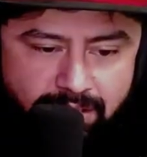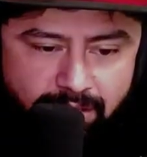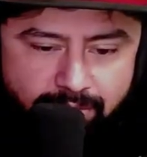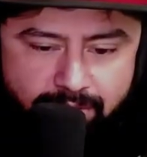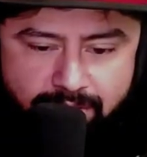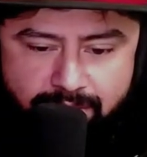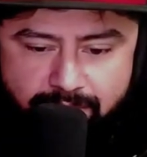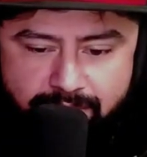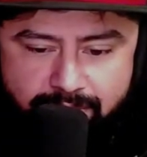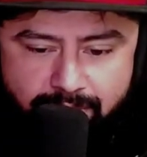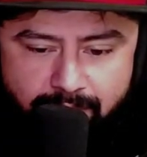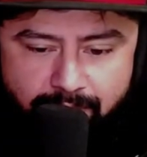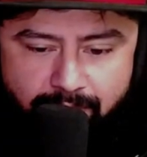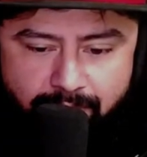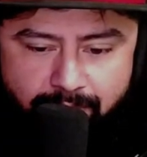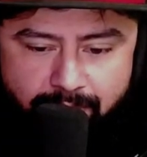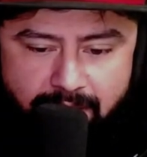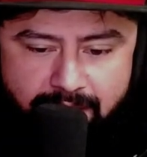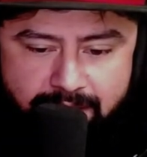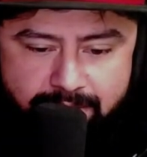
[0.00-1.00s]
which ones
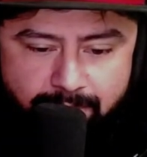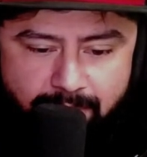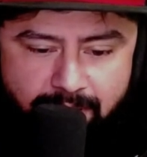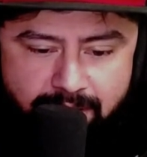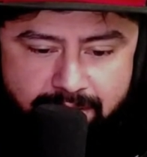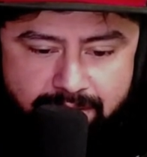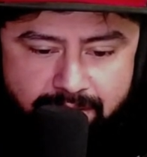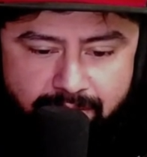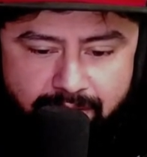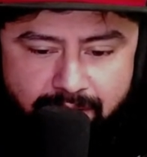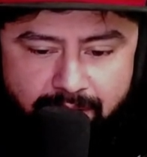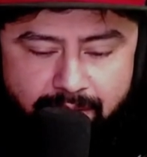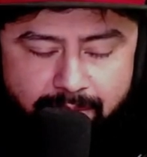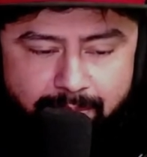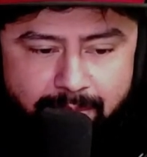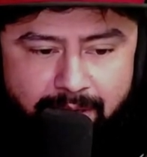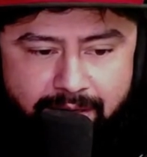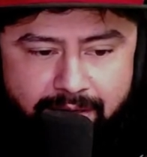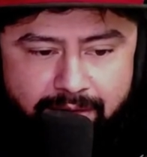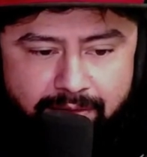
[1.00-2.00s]
were raised because of the
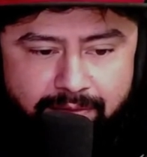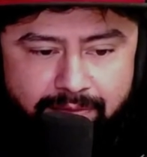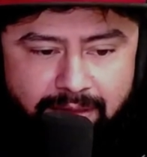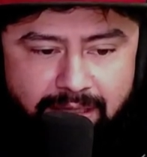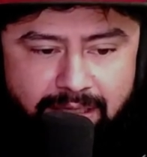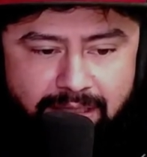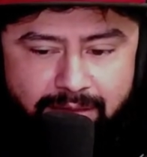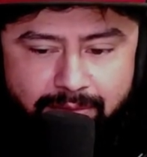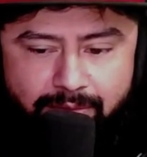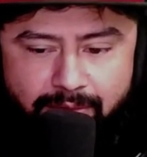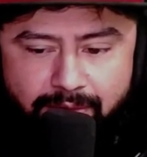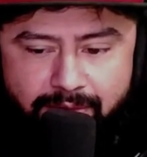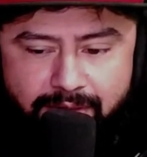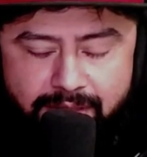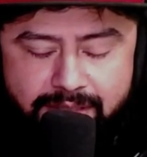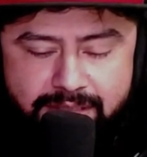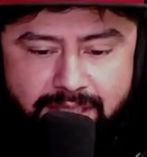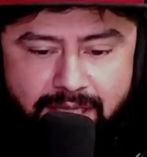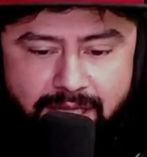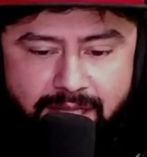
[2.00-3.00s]
amount of lightly
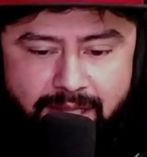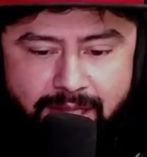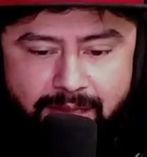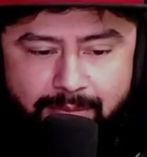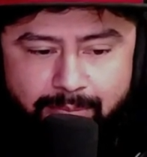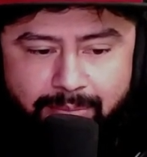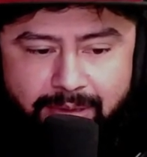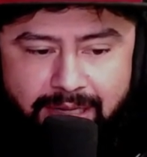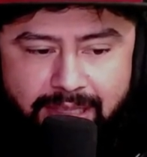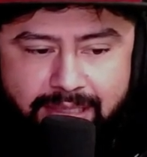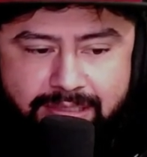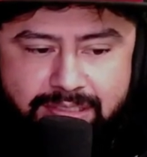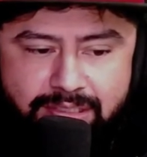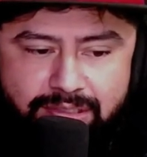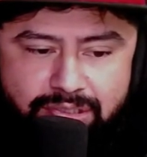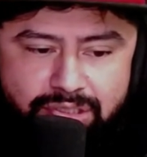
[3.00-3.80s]
woundeds, but it's just